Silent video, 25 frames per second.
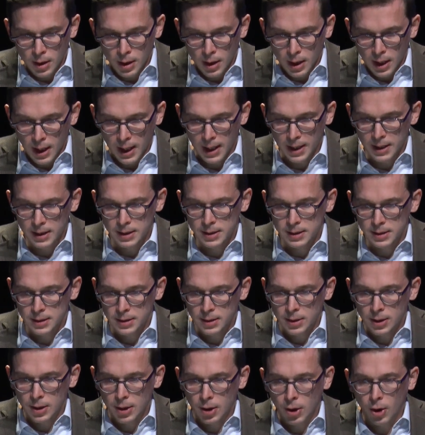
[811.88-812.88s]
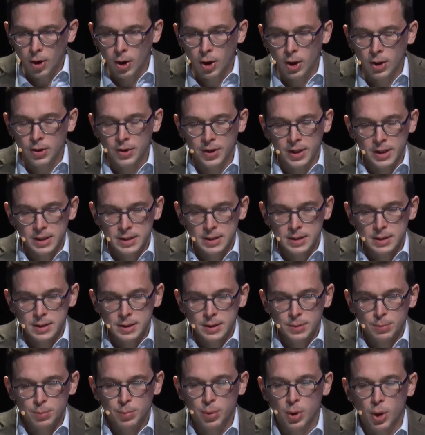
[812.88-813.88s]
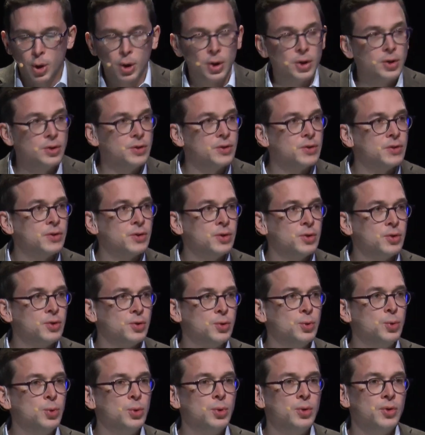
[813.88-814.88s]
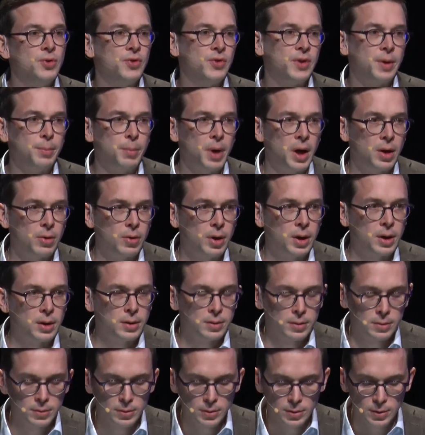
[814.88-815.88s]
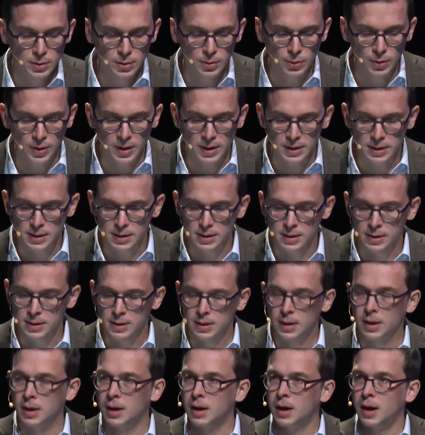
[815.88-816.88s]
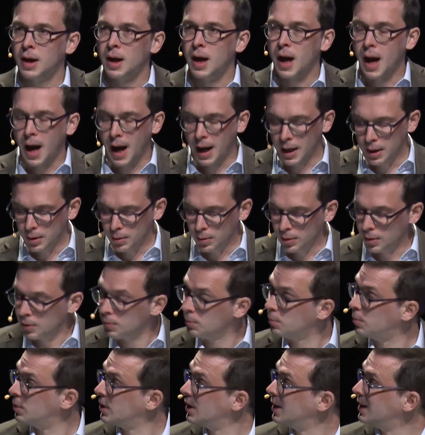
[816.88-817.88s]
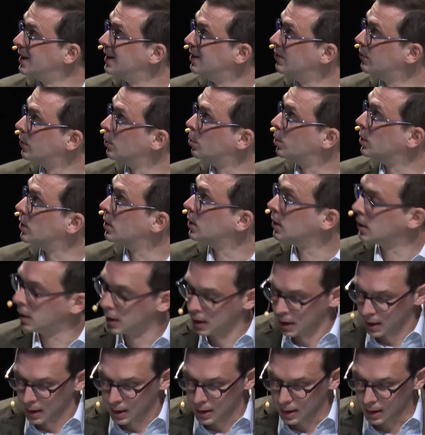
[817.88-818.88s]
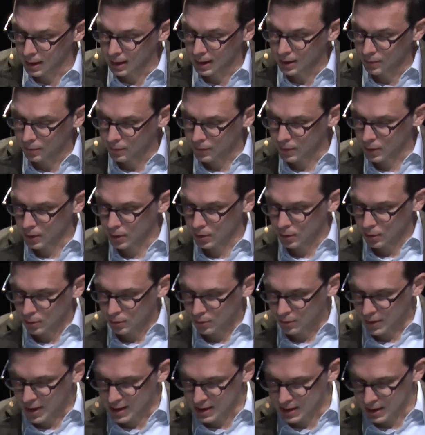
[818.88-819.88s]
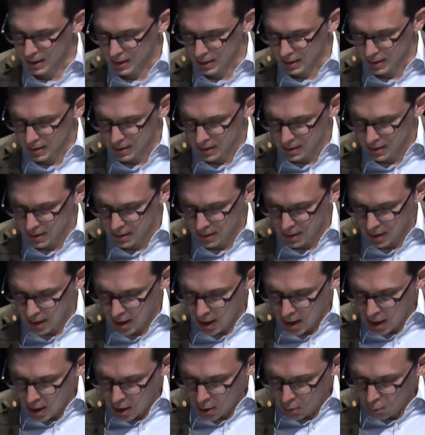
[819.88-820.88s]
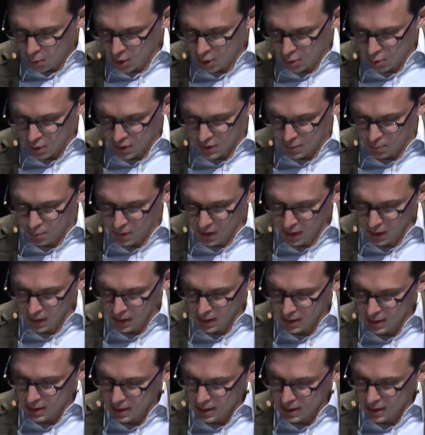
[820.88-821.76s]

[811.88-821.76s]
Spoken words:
And all this points to Samarra, to this unbelievable caliphal residence, which was built